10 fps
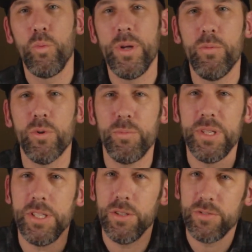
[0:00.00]
We will
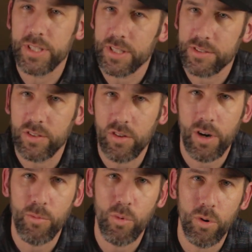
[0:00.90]
be using this a
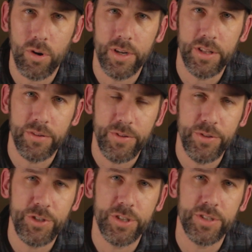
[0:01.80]
lot more in the
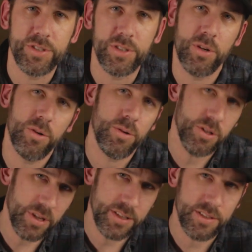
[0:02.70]
future, so
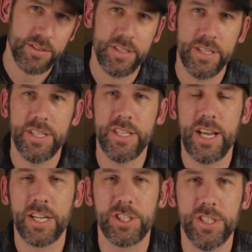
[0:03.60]
you'll get to see it in
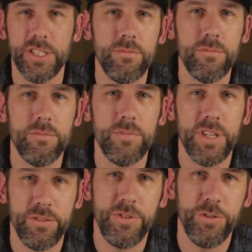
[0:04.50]
action
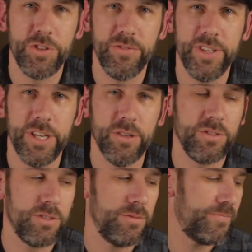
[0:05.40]
in future
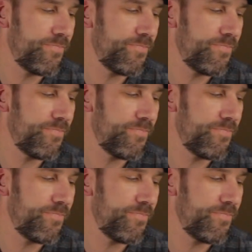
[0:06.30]
videos.